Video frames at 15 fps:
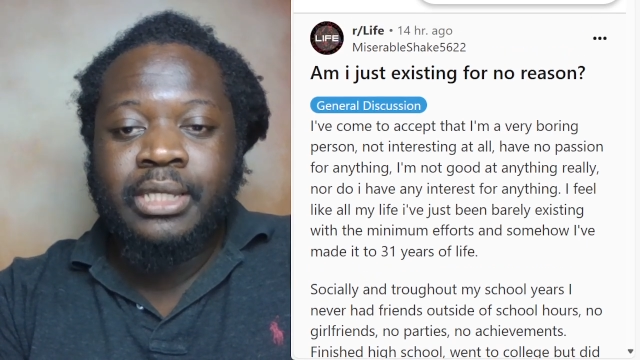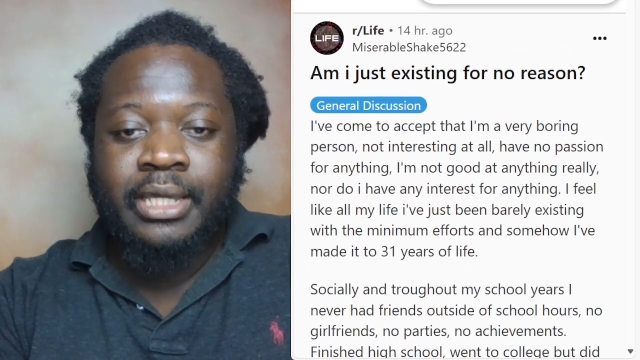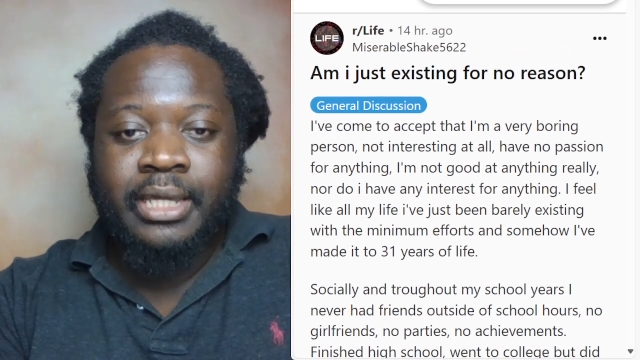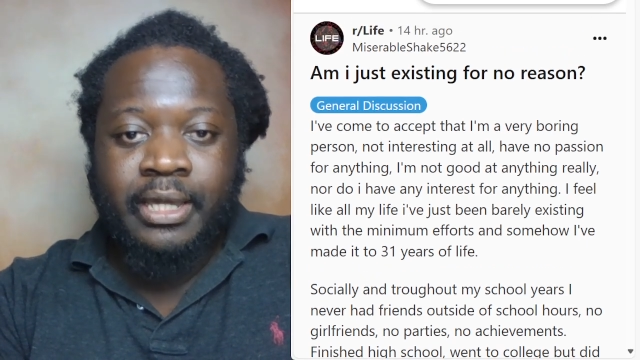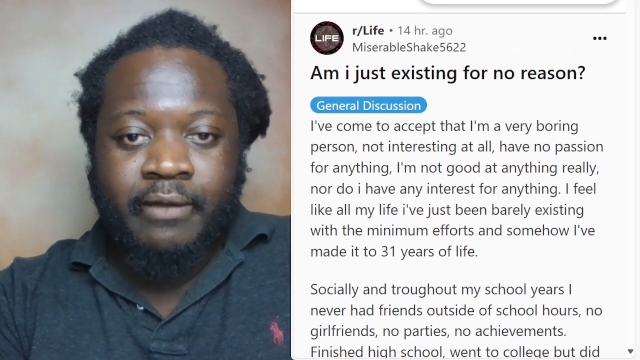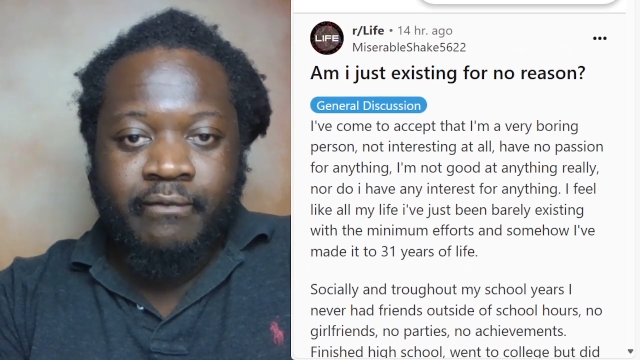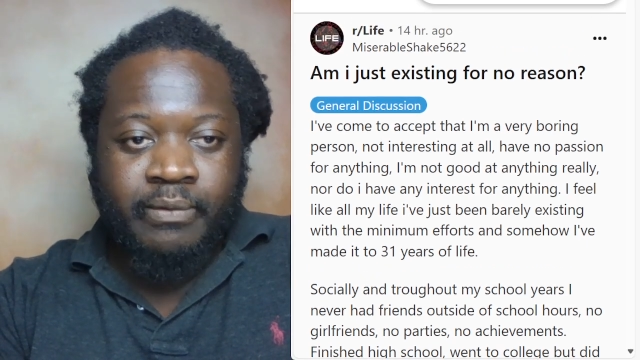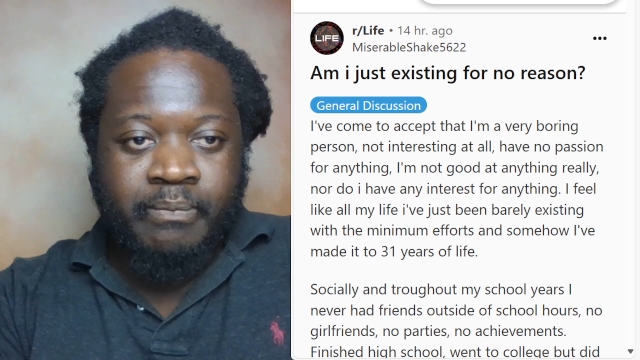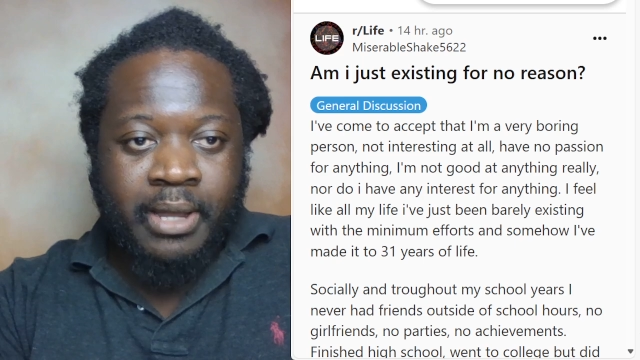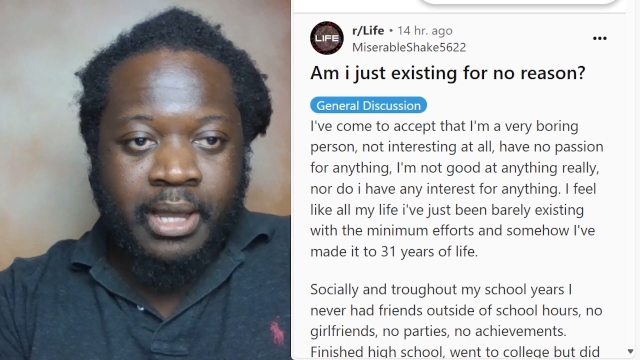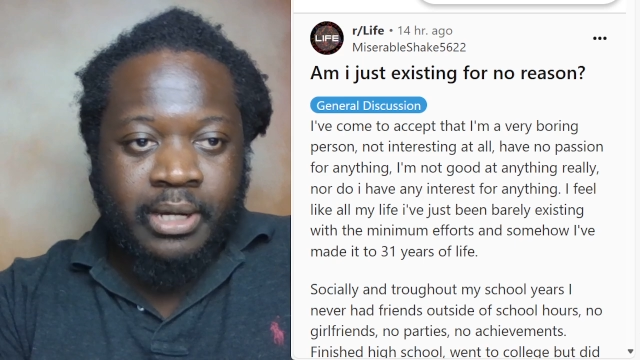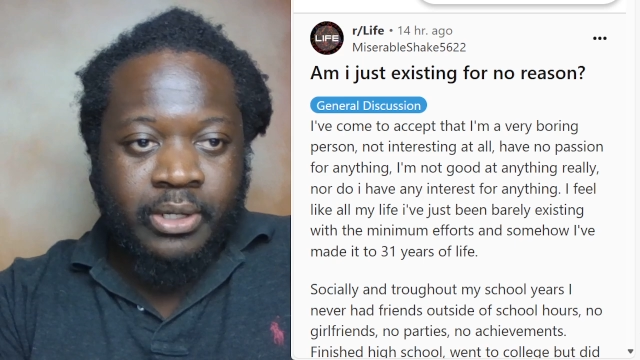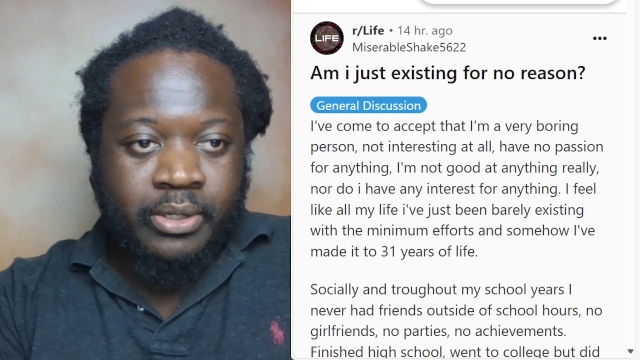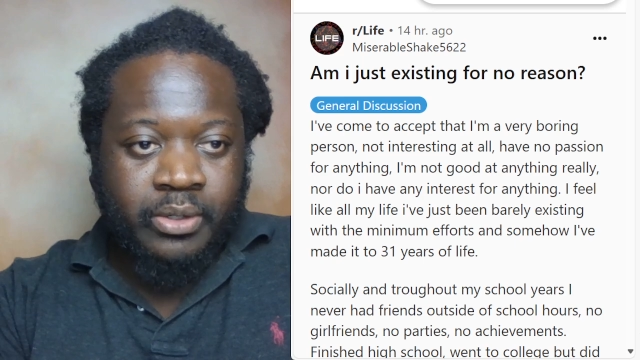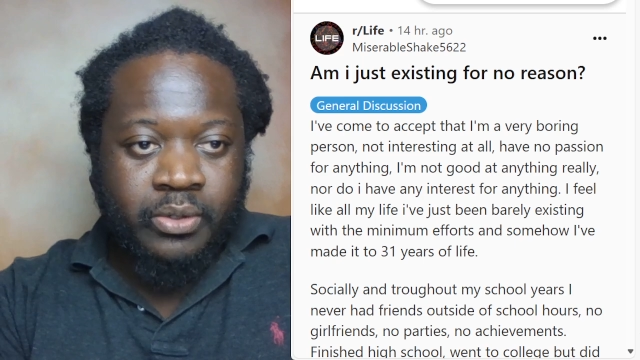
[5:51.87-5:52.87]
think
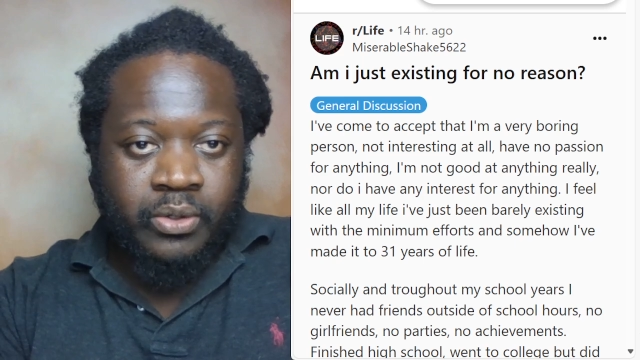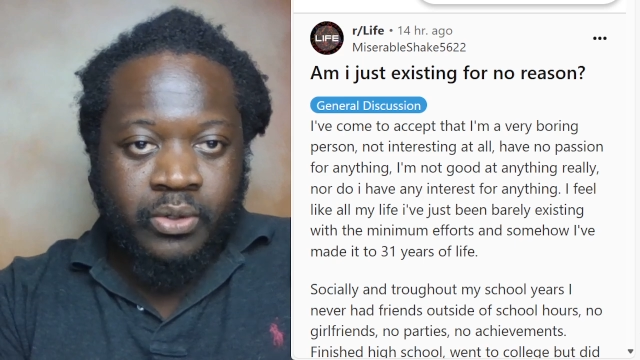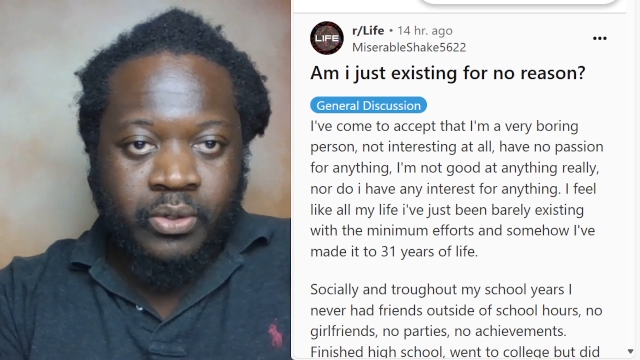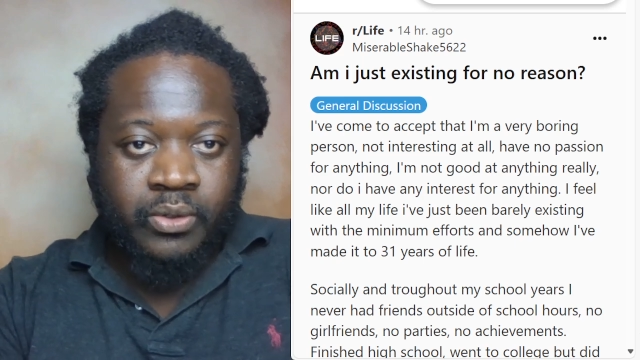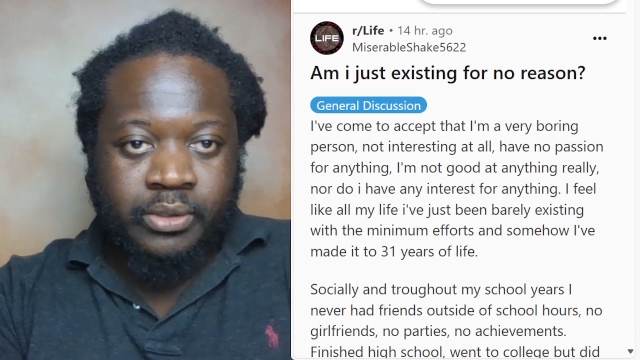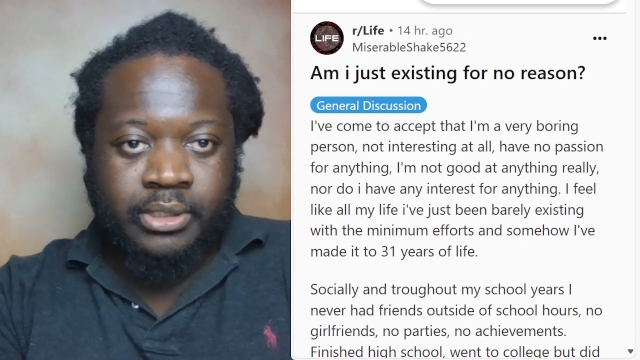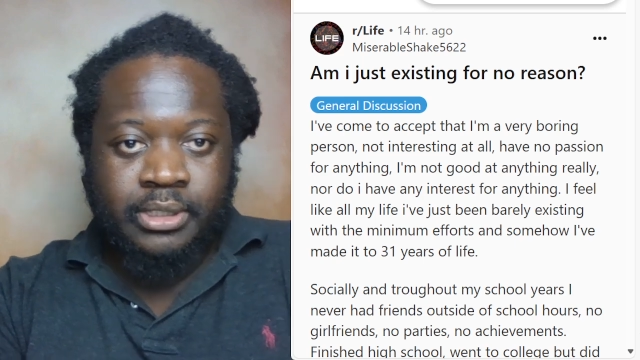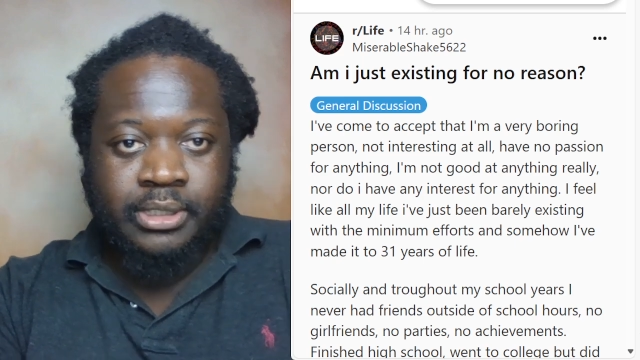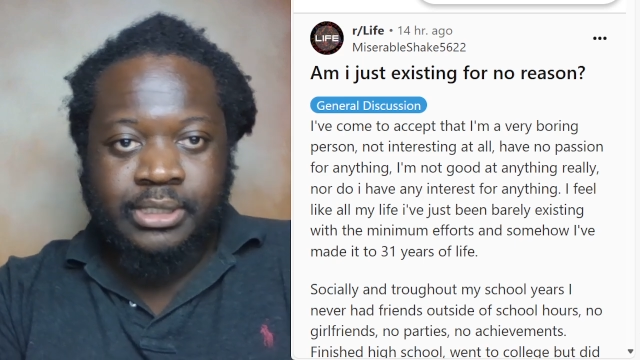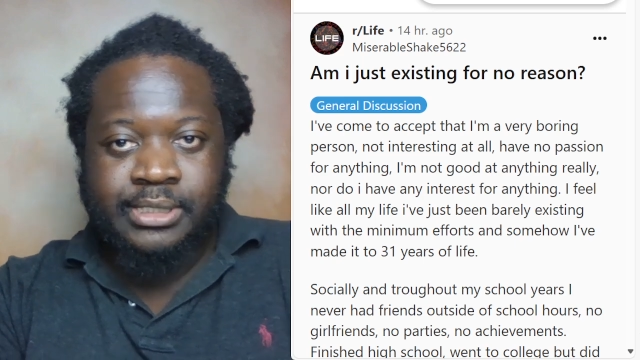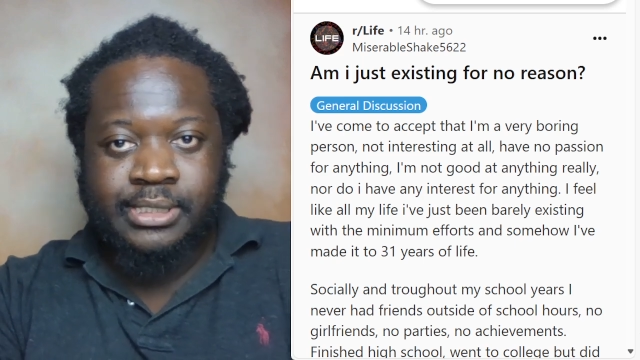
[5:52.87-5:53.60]
everybody on earth